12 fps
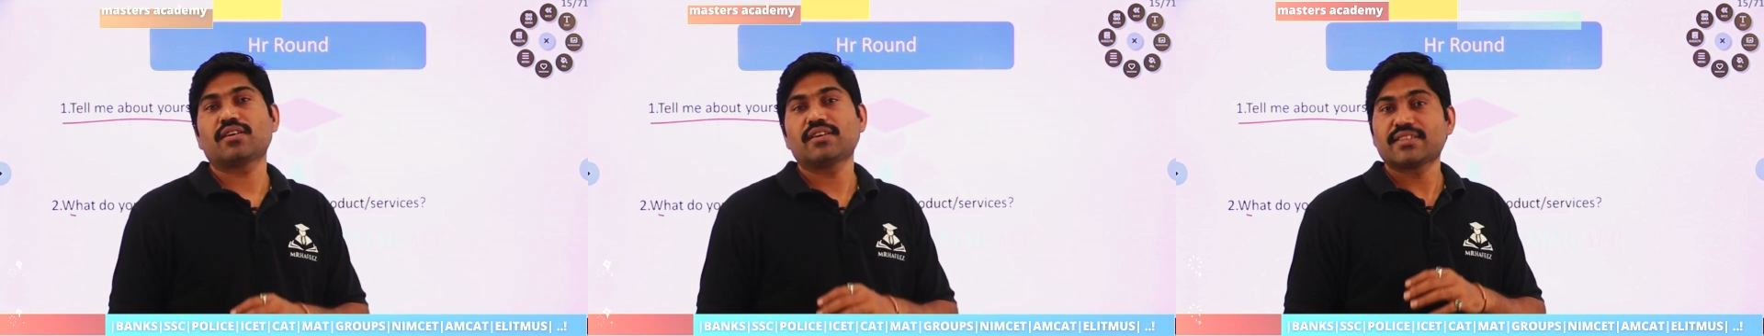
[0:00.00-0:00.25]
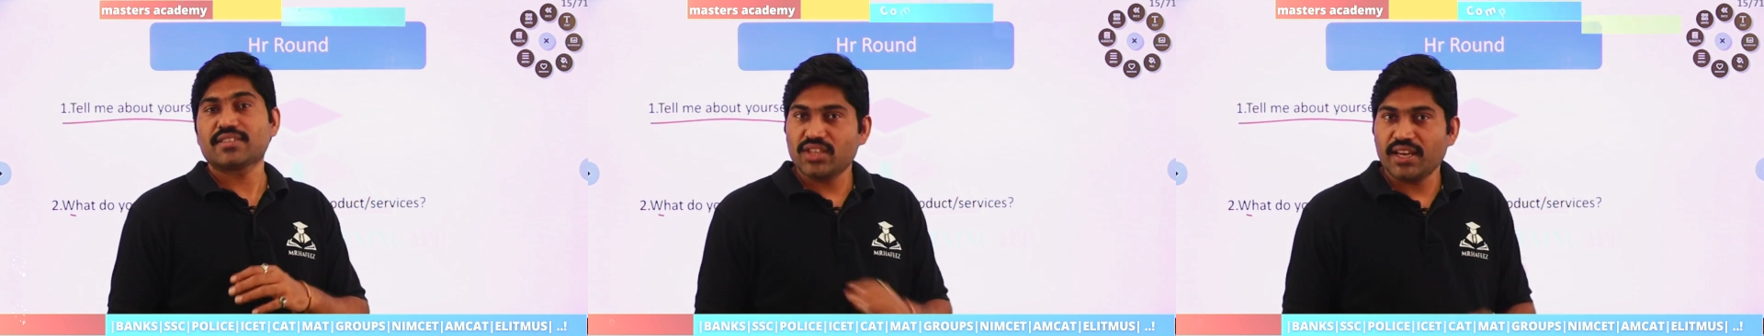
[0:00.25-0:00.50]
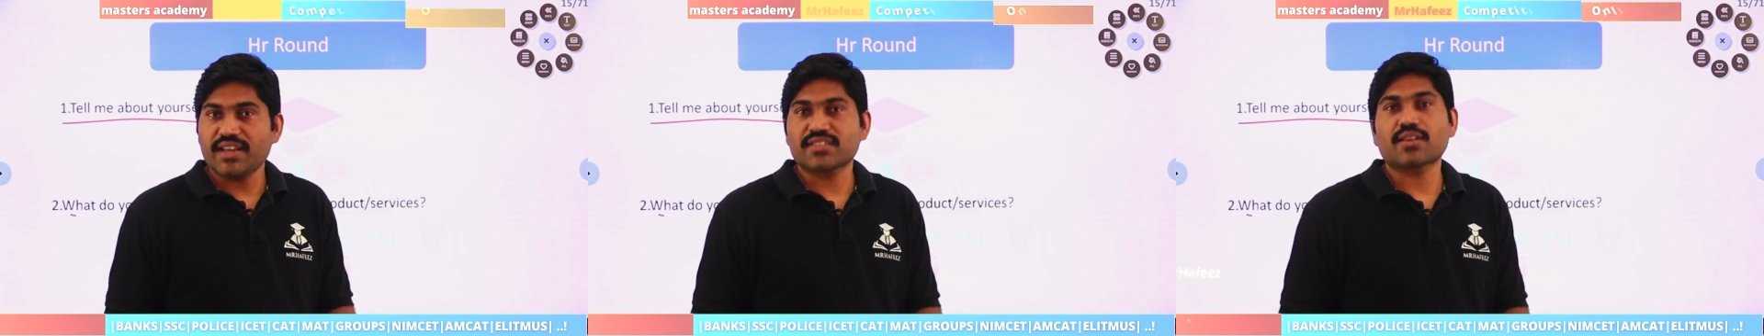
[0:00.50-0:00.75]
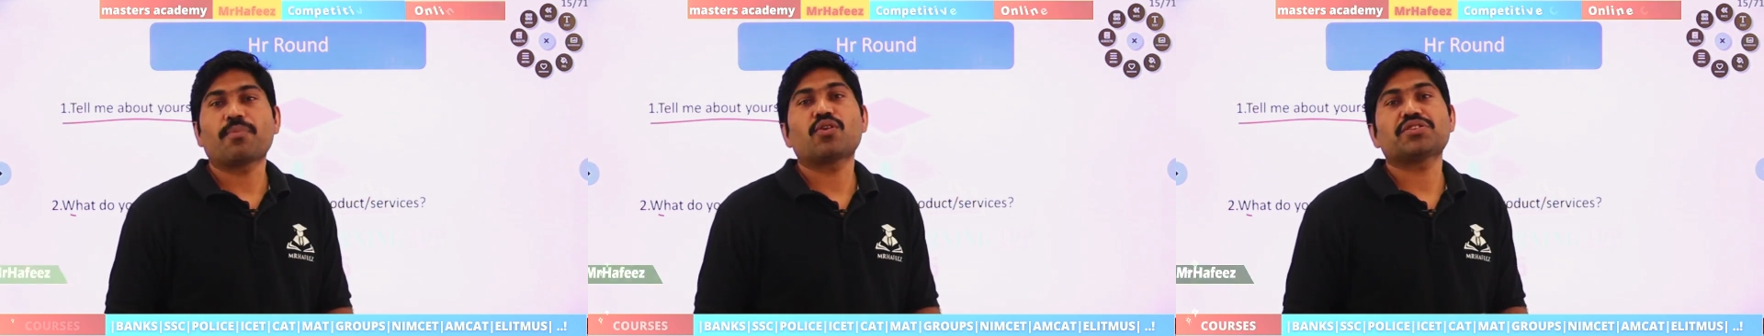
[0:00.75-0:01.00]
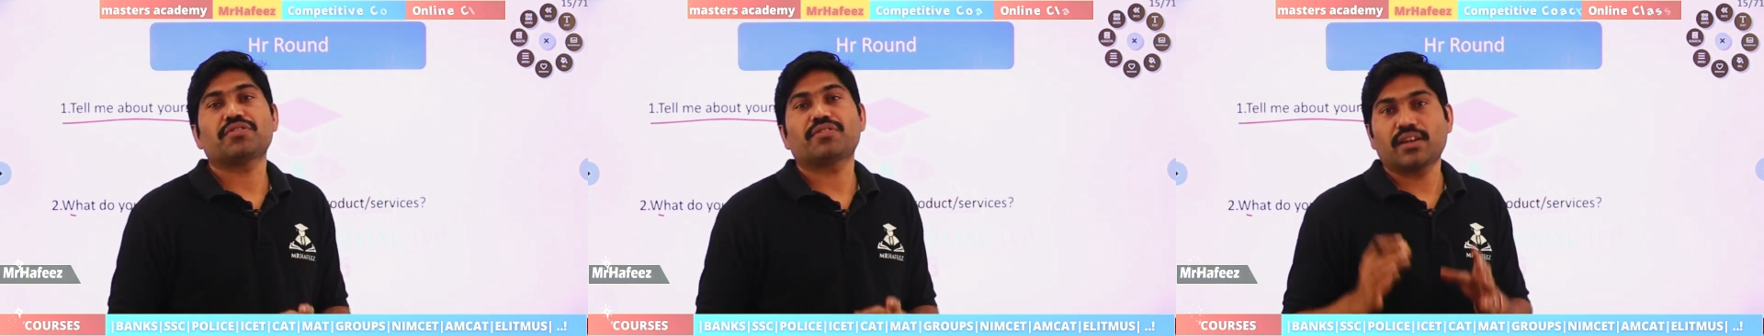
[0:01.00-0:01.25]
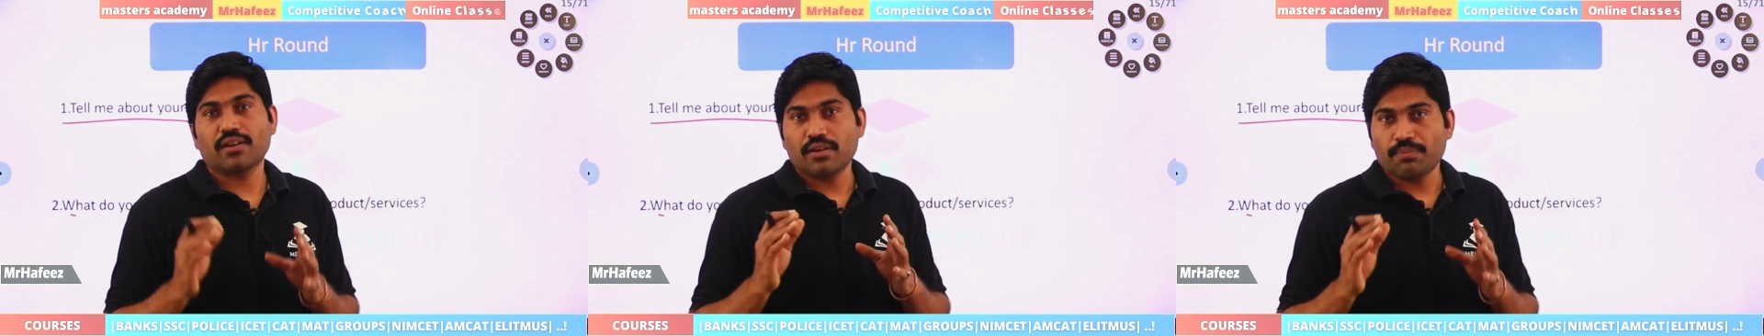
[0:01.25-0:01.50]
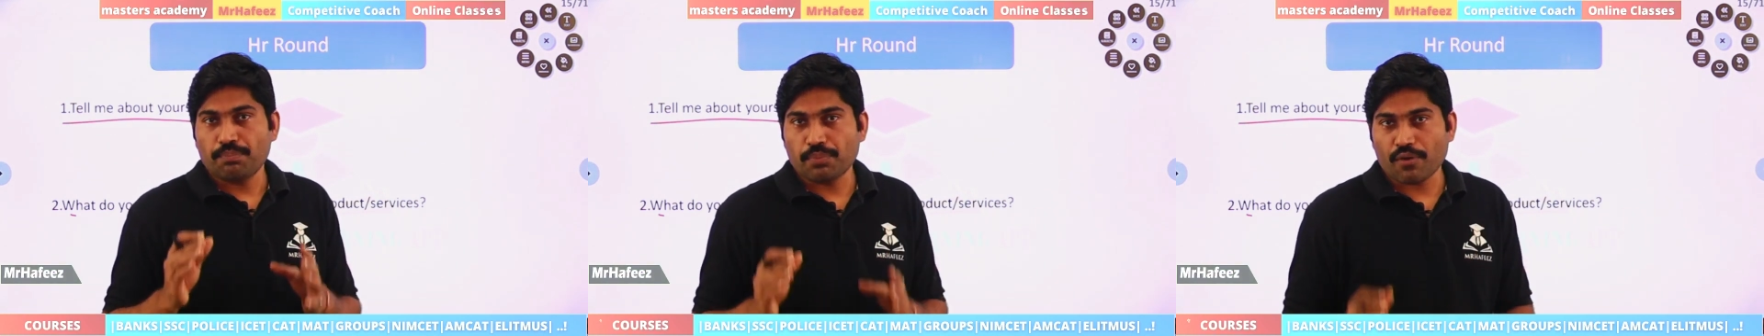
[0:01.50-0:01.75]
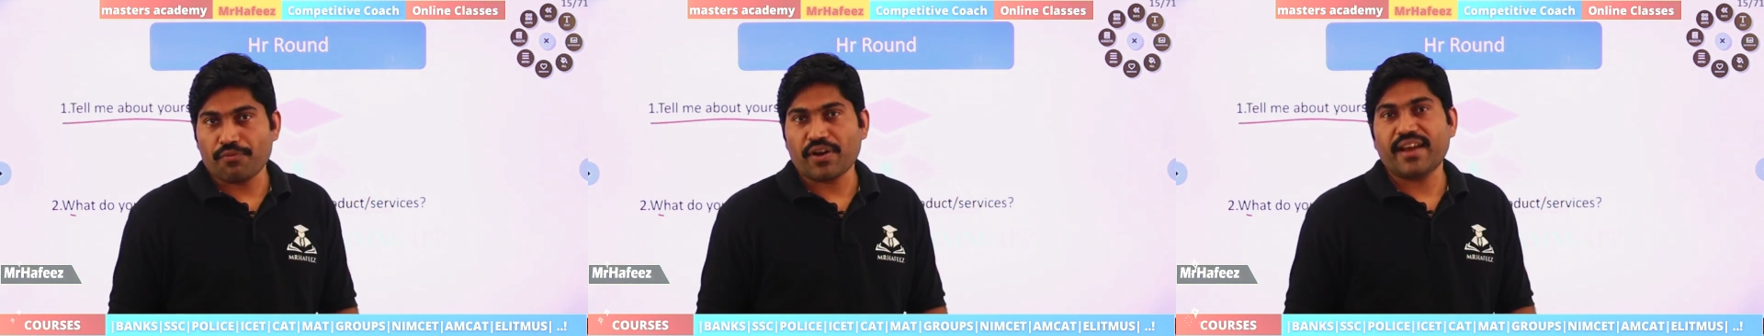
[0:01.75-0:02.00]
serious about your
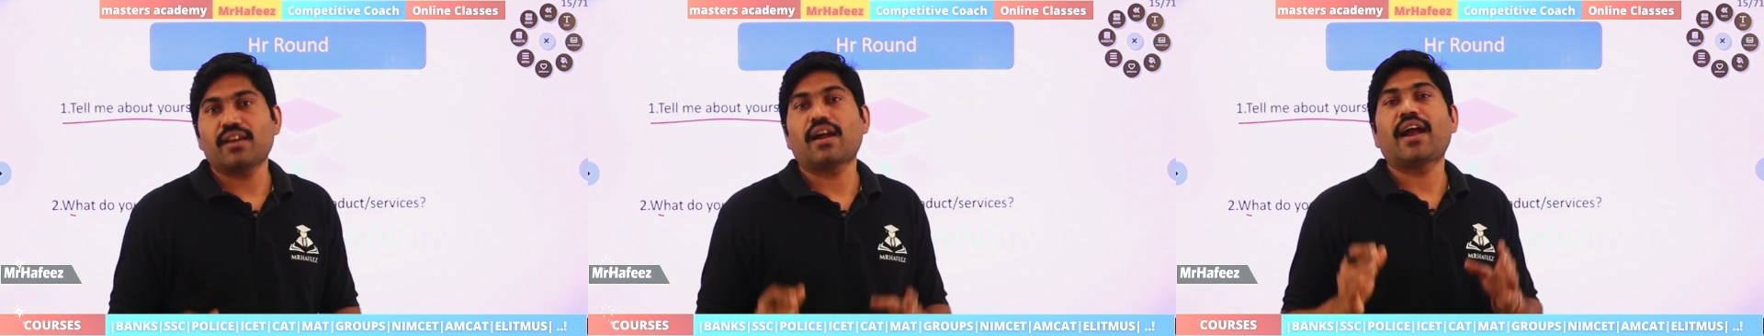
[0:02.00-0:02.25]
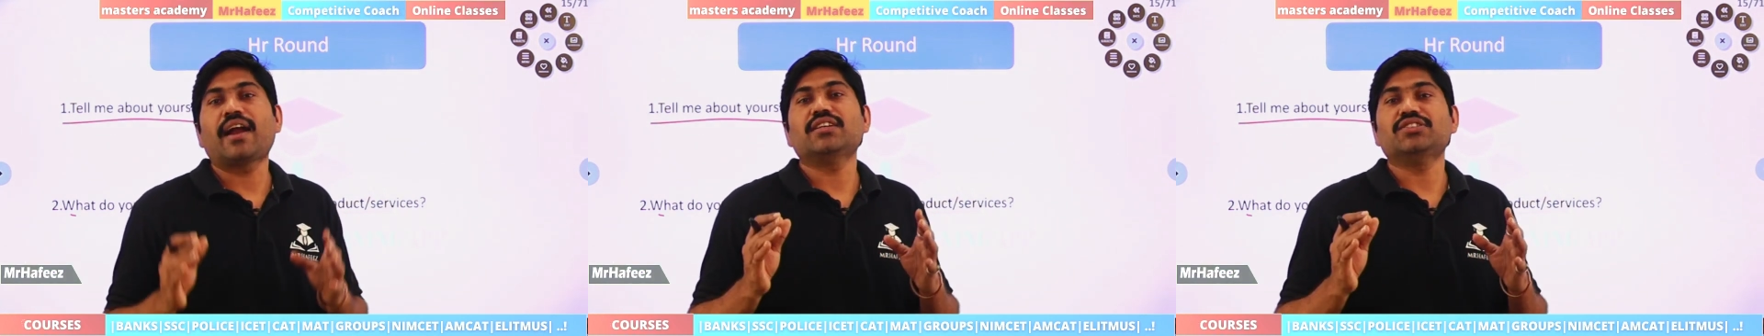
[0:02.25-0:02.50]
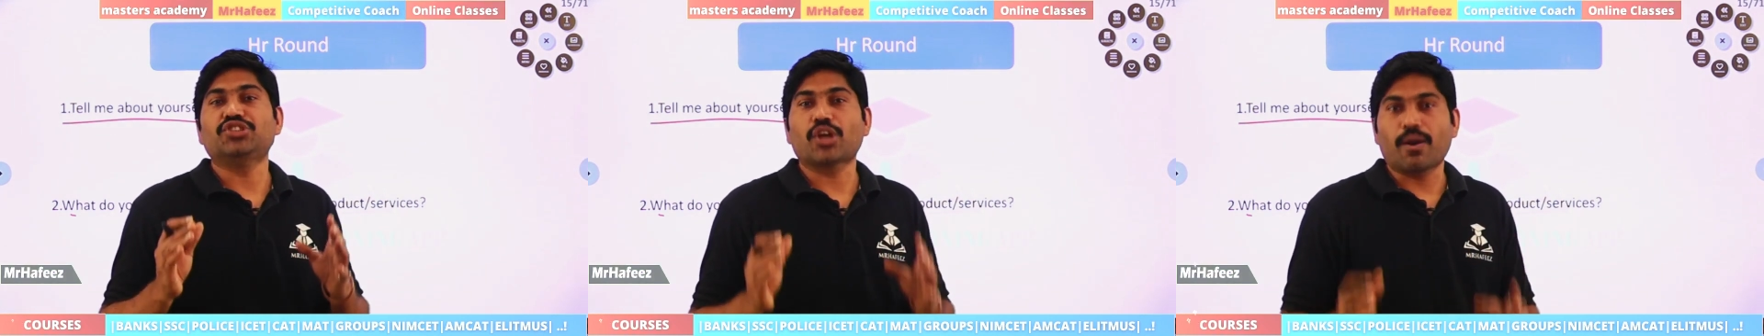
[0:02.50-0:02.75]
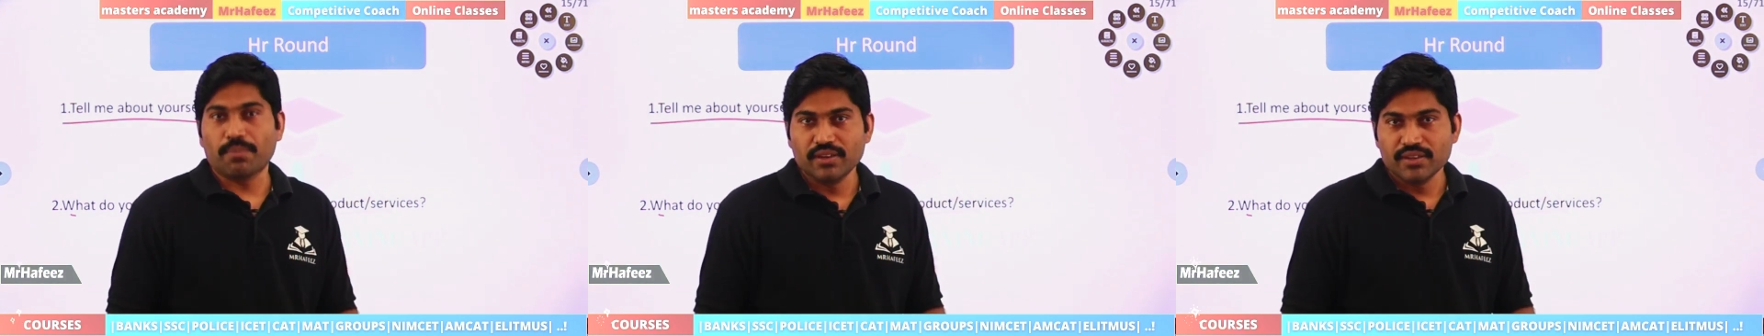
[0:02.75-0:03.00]
profile and job.